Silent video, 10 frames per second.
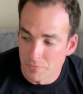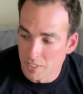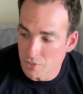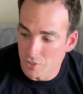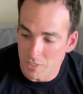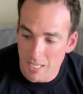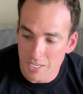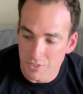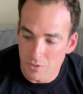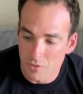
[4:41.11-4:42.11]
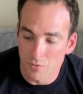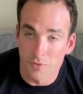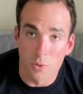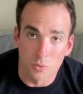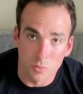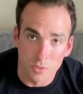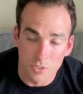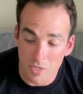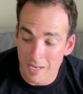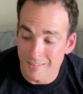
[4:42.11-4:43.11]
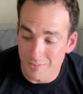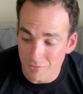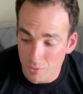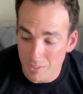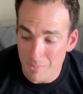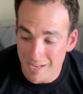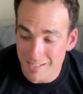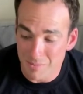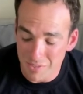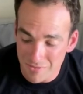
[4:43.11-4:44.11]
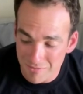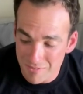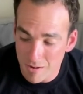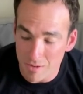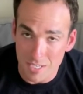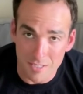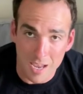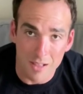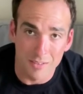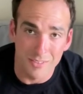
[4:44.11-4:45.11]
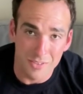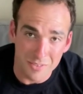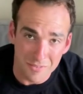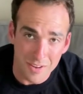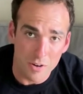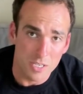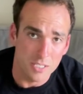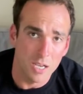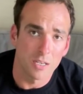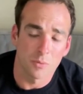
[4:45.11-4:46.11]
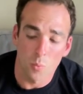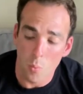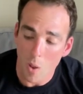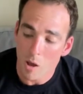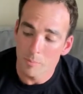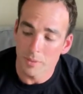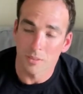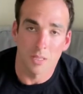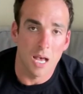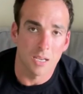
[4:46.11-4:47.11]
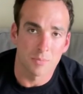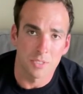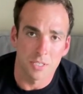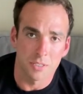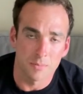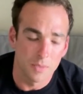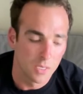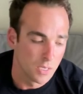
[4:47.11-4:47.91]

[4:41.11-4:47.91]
This just allows you to fold, and the folding mechanism is very solid. It's a very solid, well-built lockup system.